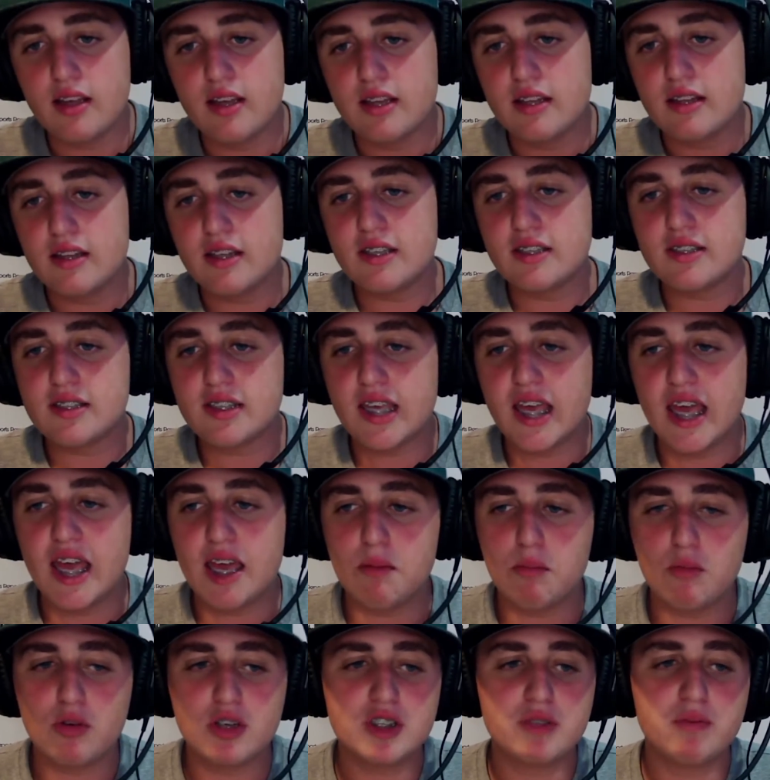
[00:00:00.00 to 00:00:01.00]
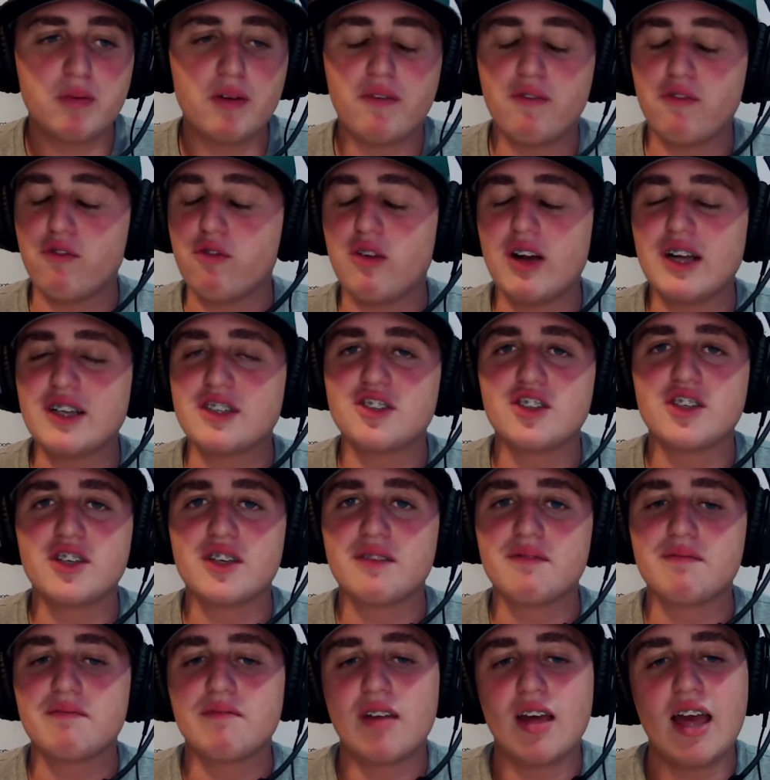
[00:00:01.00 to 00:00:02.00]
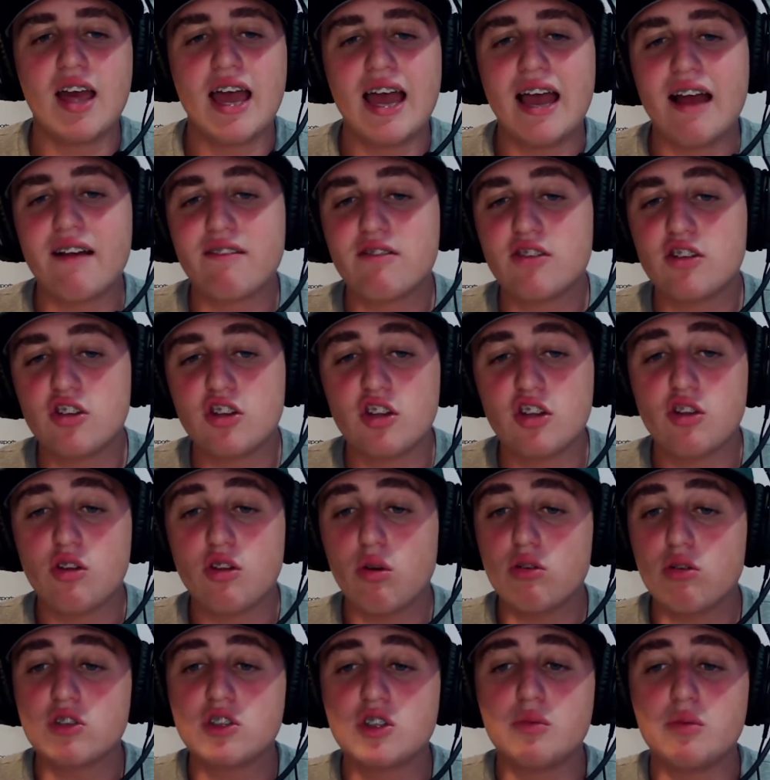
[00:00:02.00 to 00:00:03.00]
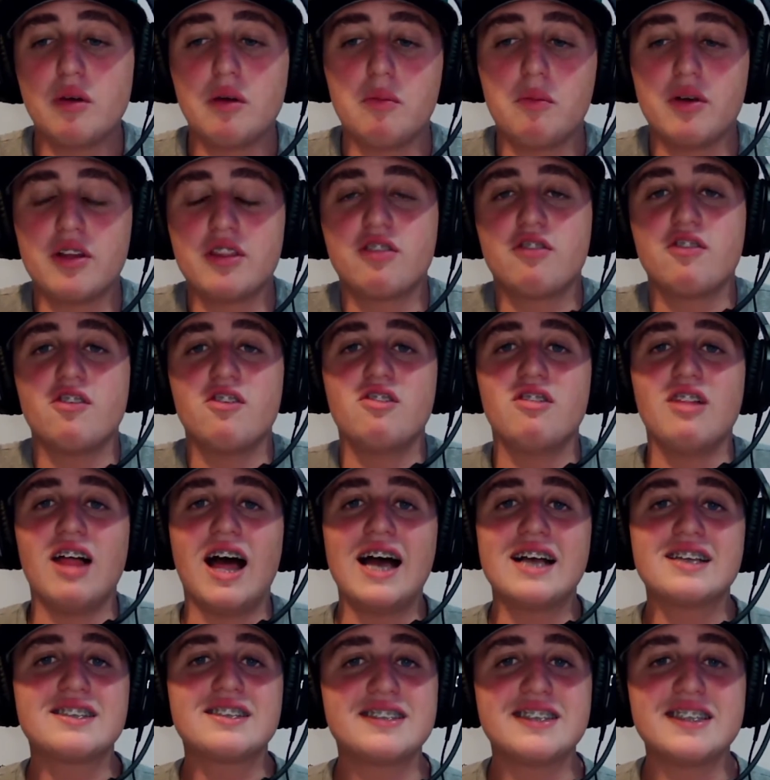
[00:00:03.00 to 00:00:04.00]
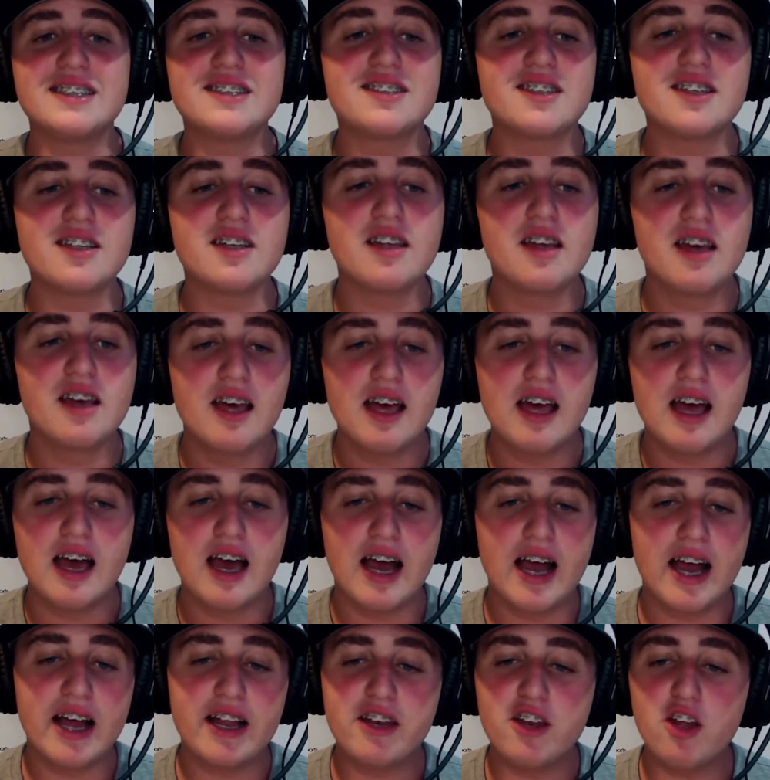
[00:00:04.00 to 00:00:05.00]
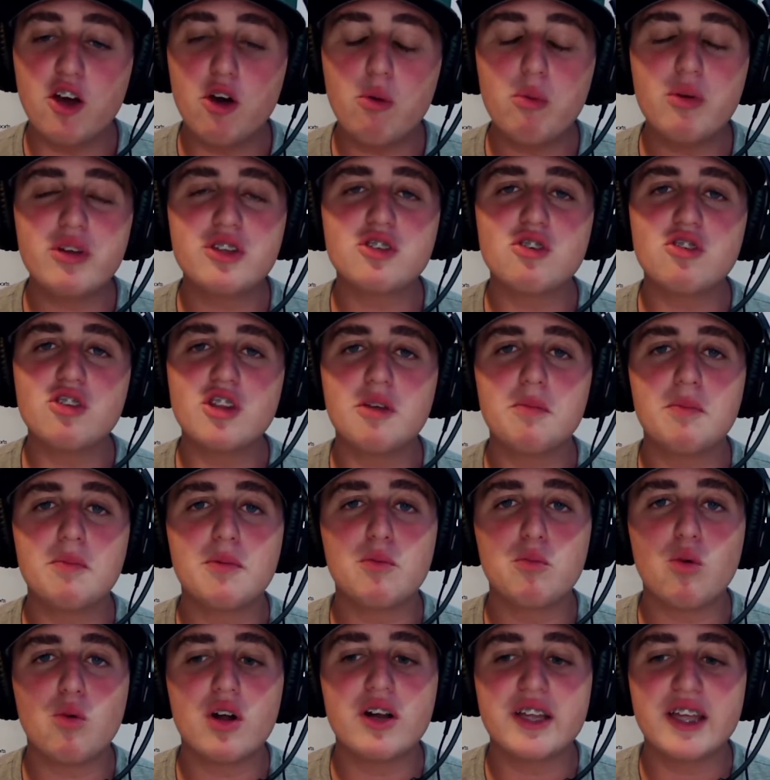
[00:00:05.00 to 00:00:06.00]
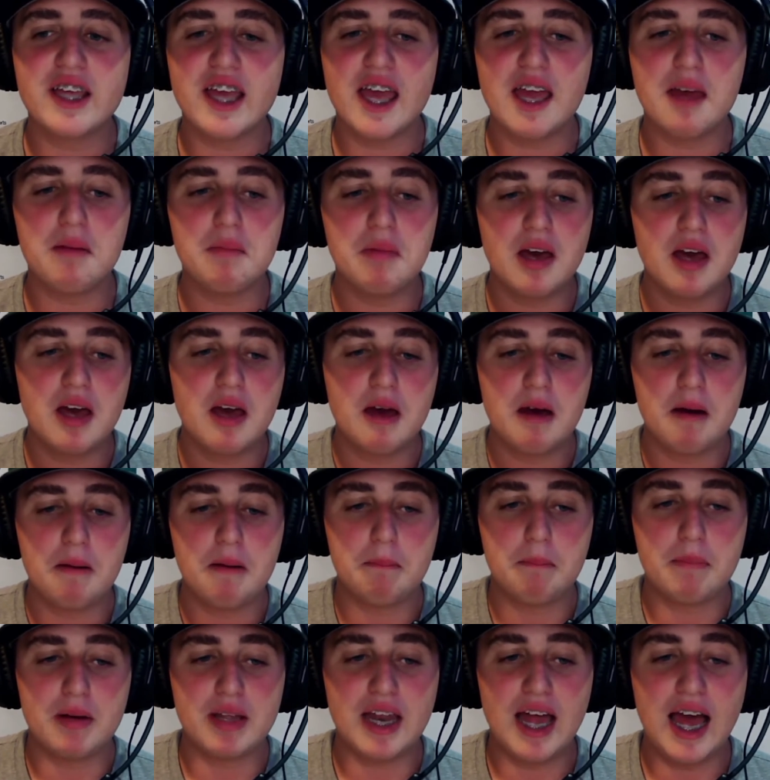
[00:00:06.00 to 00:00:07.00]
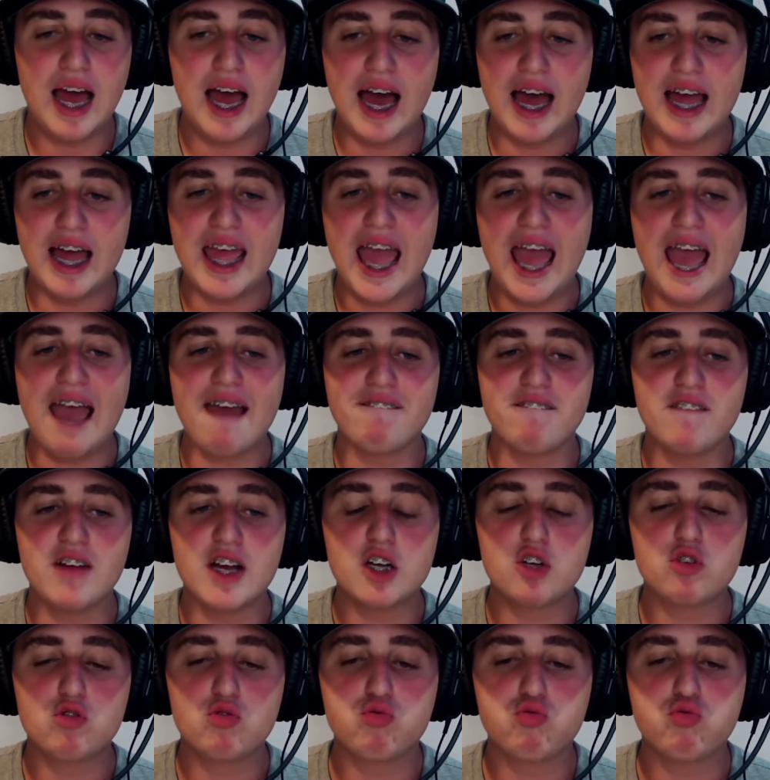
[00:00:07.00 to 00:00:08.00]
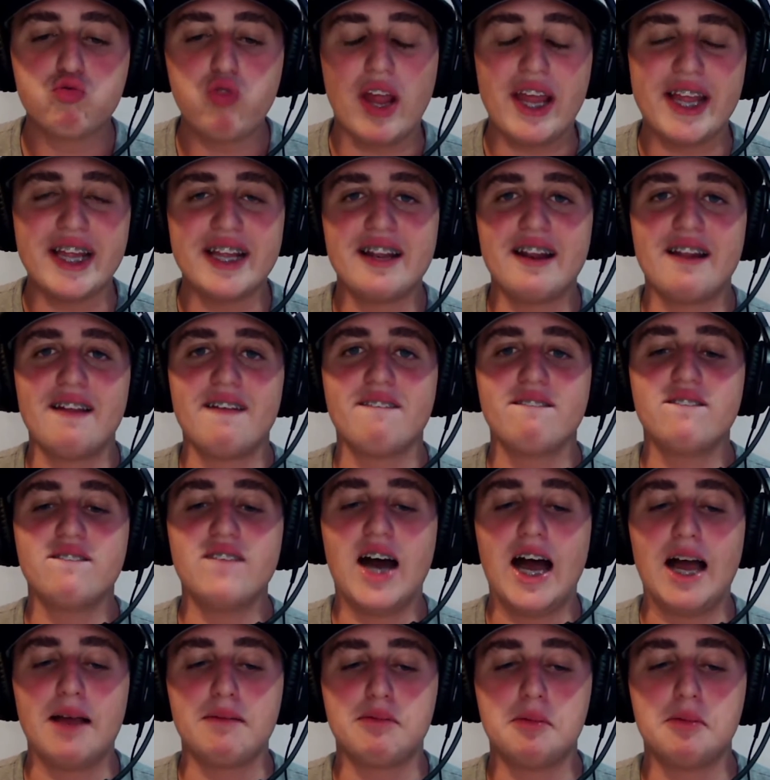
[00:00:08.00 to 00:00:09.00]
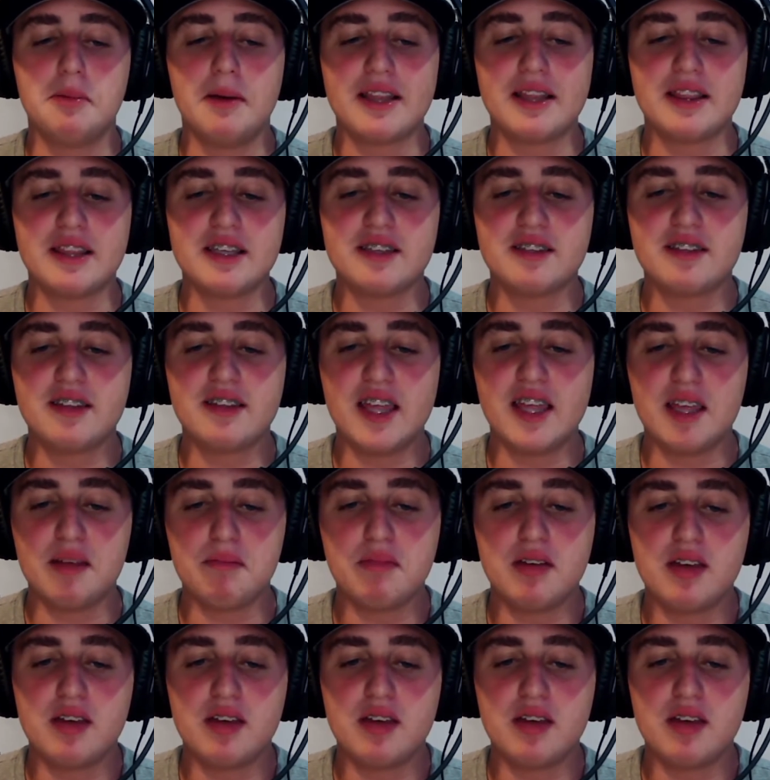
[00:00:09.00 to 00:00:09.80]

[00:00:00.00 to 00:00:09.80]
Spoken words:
this game was refreshing. After the torture we went through last season, I know it's only been 1 game, but I have great vibes about this team.